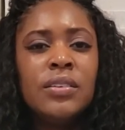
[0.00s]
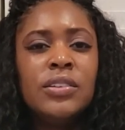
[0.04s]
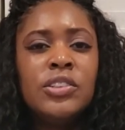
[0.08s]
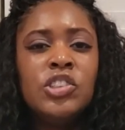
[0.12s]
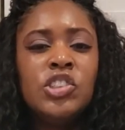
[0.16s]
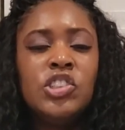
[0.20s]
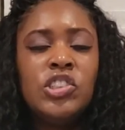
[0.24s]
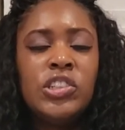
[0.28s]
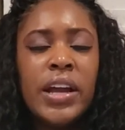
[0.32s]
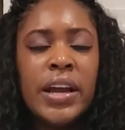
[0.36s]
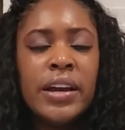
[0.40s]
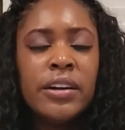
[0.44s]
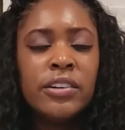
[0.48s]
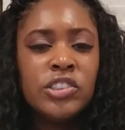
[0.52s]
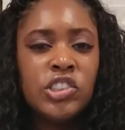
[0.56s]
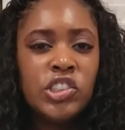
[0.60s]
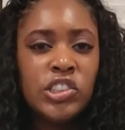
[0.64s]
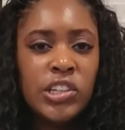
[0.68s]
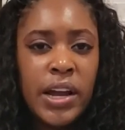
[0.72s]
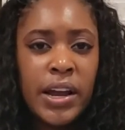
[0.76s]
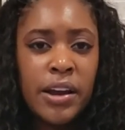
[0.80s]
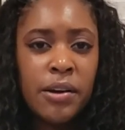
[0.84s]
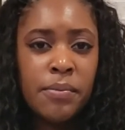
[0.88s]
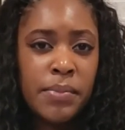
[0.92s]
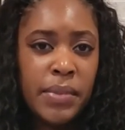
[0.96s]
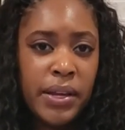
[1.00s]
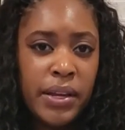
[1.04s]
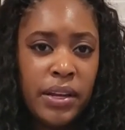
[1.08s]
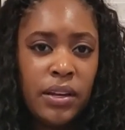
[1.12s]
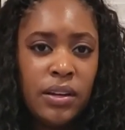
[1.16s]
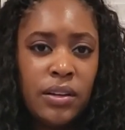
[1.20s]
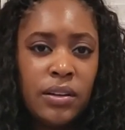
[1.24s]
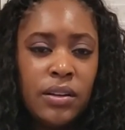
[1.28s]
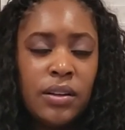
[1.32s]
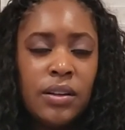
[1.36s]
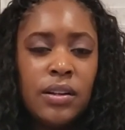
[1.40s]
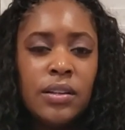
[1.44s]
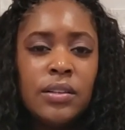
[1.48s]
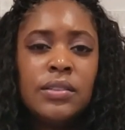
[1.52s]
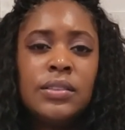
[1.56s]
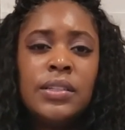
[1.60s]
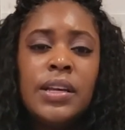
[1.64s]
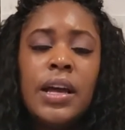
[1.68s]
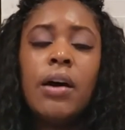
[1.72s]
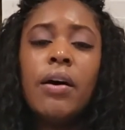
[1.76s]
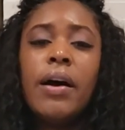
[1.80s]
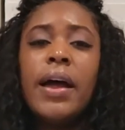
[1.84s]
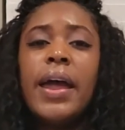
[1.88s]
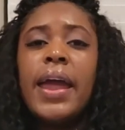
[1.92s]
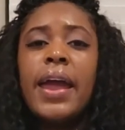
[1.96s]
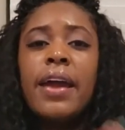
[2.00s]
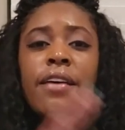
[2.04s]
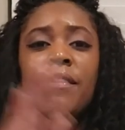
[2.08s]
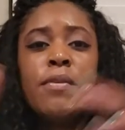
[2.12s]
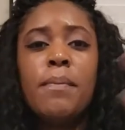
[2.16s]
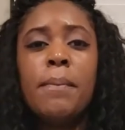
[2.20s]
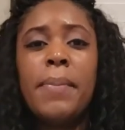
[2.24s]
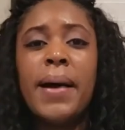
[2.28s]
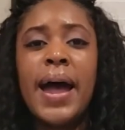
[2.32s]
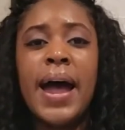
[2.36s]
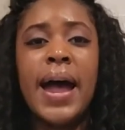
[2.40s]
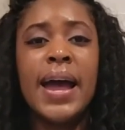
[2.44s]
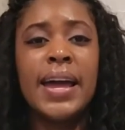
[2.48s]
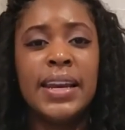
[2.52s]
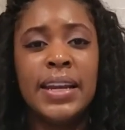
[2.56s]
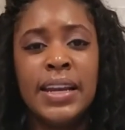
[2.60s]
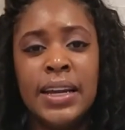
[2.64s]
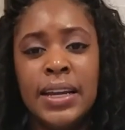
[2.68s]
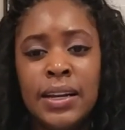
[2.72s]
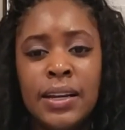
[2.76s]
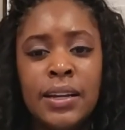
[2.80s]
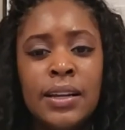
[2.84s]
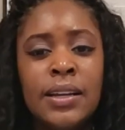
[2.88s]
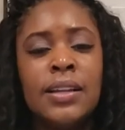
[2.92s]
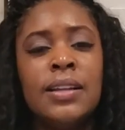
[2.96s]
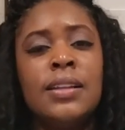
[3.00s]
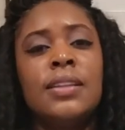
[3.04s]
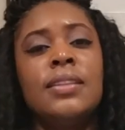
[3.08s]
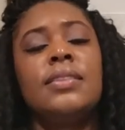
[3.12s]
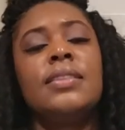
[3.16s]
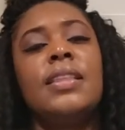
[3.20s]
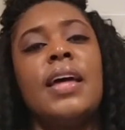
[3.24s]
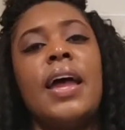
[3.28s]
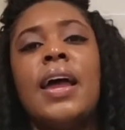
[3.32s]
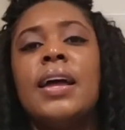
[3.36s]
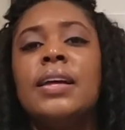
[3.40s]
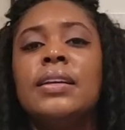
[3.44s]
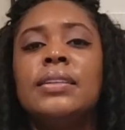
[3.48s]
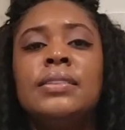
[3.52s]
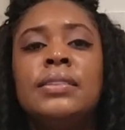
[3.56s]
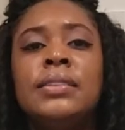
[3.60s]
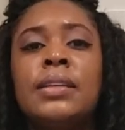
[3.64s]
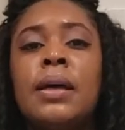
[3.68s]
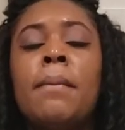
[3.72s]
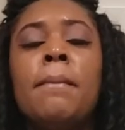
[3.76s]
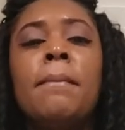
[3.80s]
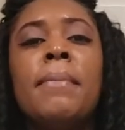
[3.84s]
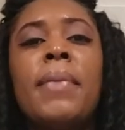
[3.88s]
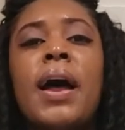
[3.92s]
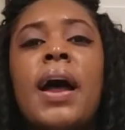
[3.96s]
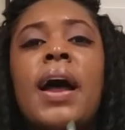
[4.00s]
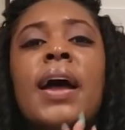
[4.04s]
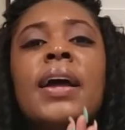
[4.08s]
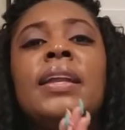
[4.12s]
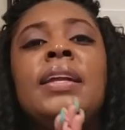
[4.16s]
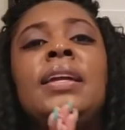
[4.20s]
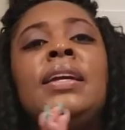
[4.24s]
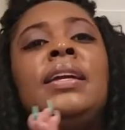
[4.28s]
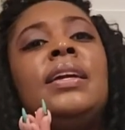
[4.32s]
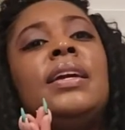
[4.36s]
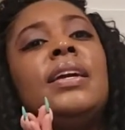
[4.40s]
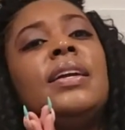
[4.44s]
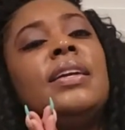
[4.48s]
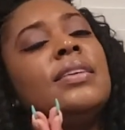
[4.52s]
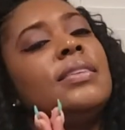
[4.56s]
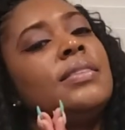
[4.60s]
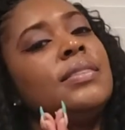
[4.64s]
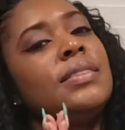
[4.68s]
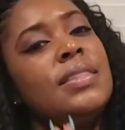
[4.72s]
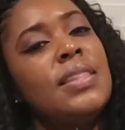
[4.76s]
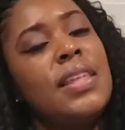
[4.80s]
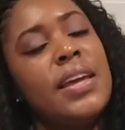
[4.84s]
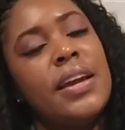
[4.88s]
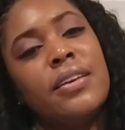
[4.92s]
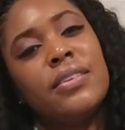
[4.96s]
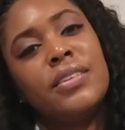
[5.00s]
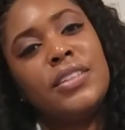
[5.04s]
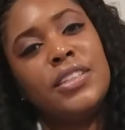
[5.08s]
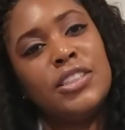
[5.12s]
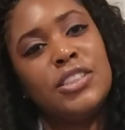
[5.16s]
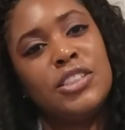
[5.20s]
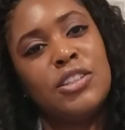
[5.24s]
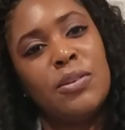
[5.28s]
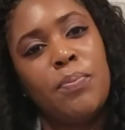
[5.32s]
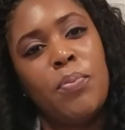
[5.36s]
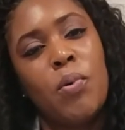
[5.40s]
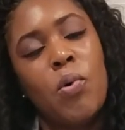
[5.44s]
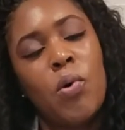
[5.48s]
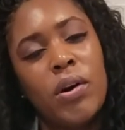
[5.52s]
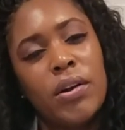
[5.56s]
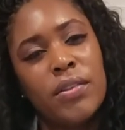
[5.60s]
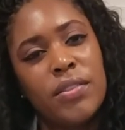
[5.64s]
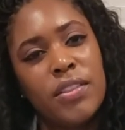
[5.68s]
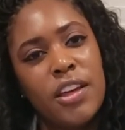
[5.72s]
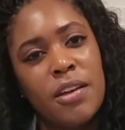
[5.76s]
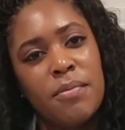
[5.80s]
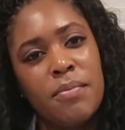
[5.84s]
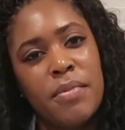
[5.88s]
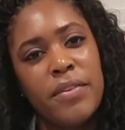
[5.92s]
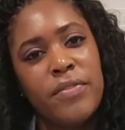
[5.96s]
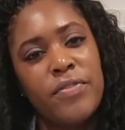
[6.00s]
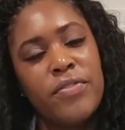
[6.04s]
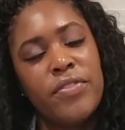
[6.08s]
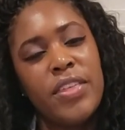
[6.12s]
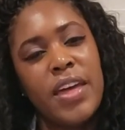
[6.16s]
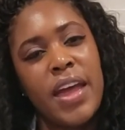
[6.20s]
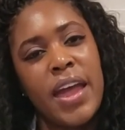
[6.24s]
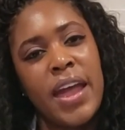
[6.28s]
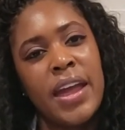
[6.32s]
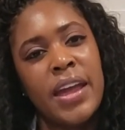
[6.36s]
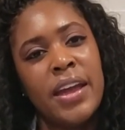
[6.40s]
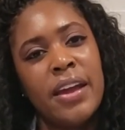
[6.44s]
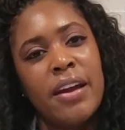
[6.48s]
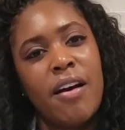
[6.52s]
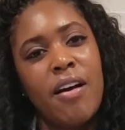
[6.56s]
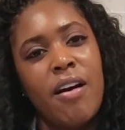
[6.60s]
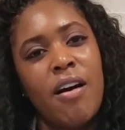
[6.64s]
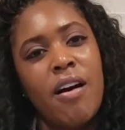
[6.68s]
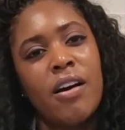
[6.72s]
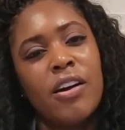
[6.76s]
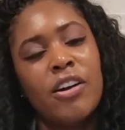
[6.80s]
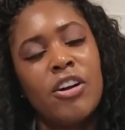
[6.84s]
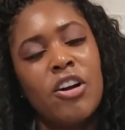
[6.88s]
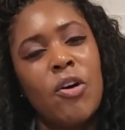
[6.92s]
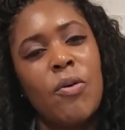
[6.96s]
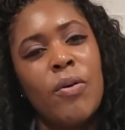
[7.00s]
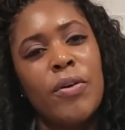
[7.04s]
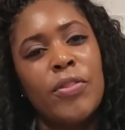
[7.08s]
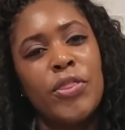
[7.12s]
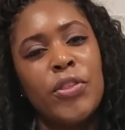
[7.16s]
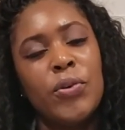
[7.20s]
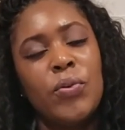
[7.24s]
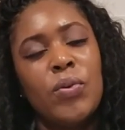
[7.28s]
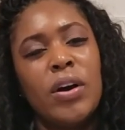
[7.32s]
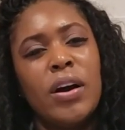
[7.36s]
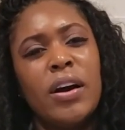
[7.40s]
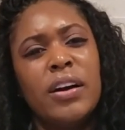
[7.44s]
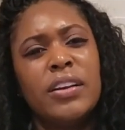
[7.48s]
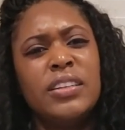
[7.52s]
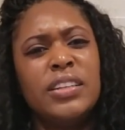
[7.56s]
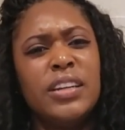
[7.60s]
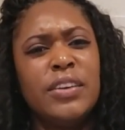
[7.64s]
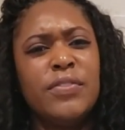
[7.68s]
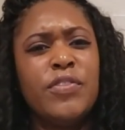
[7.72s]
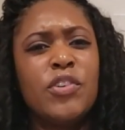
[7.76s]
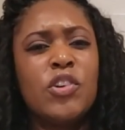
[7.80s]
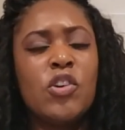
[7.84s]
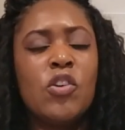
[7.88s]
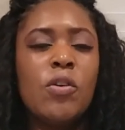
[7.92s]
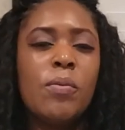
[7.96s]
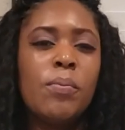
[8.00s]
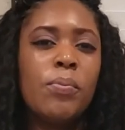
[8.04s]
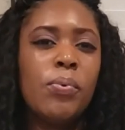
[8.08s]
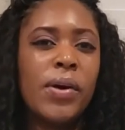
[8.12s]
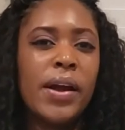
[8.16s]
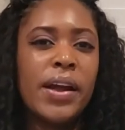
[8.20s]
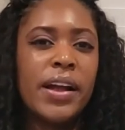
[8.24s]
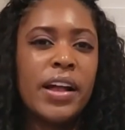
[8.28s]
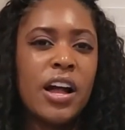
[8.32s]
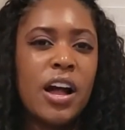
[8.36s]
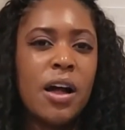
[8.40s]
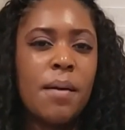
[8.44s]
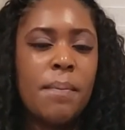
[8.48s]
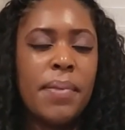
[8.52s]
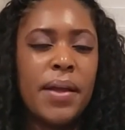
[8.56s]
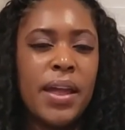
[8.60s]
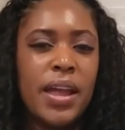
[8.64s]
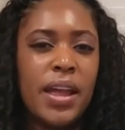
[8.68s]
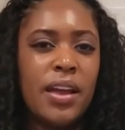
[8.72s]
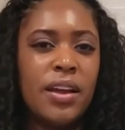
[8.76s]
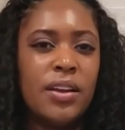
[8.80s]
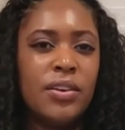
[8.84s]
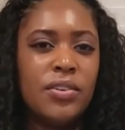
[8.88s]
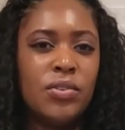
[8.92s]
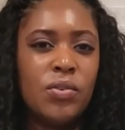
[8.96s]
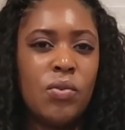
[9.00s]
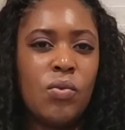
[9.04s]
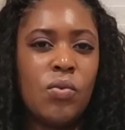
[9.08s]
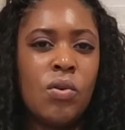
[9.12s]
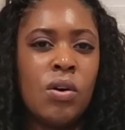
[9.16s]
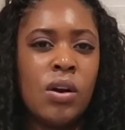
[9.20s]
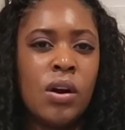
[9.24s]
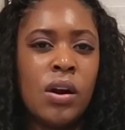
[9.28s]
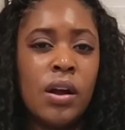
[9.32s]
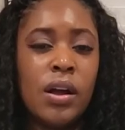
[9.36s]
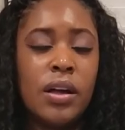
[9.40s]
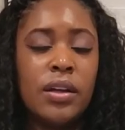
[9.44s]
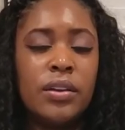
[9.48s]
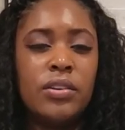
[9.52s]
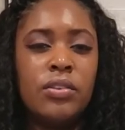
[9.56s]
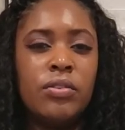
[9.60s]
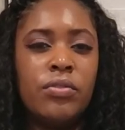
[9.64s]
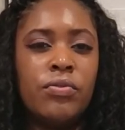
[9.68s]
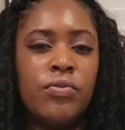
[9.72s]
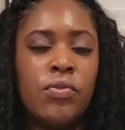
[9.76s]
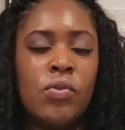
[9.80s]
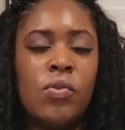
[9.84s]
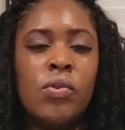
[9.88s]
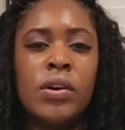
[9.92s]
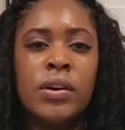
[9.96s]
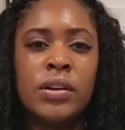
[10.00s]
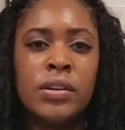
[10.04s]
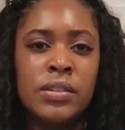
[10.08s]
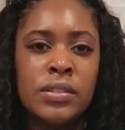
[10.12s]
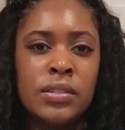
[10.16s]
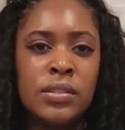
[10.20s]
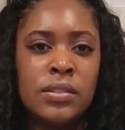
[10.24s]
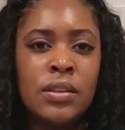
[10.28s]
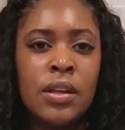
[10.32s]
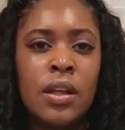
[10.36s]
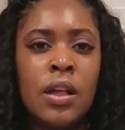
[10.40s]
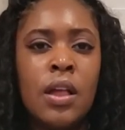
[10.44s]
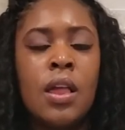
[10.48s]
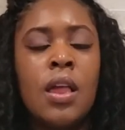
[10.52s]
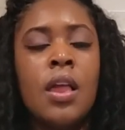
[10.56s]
Share me. Tell everybody that somebody is there to support them if they are going through a difficult breakup and or a divorce.